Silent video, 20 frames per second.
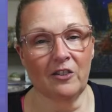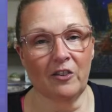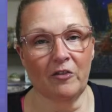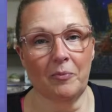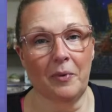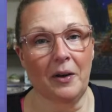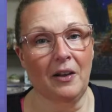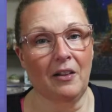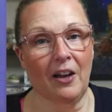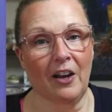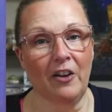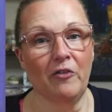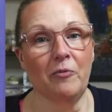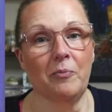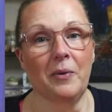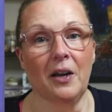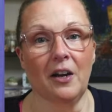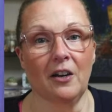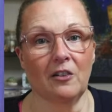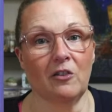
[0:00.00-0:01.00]
of my life
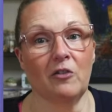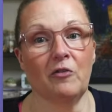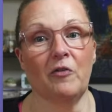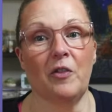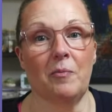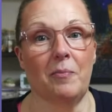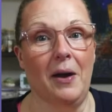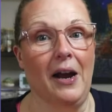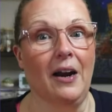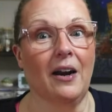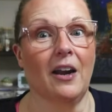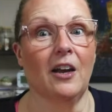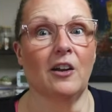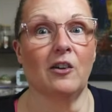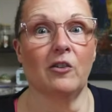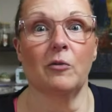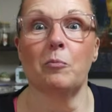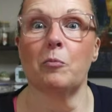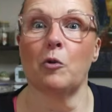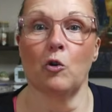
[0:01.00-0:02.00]
because of the back
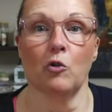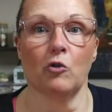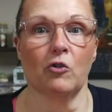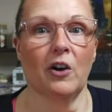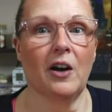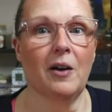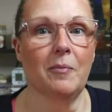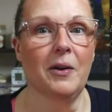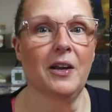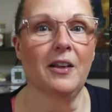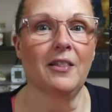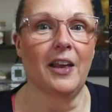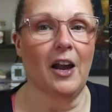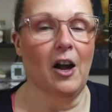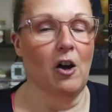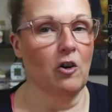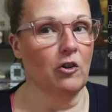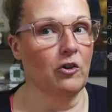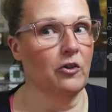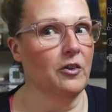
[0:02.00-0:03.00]
end programming, the
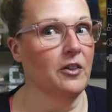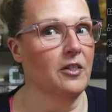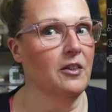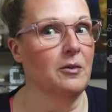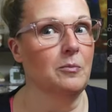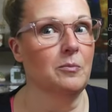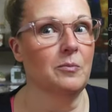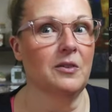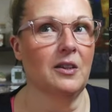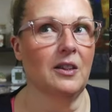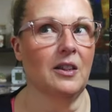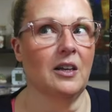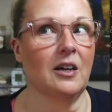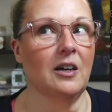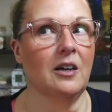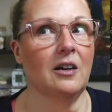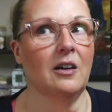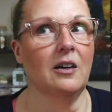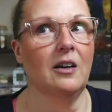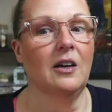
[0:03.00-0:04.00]
algorithms,
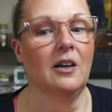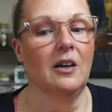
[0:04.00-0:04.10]
the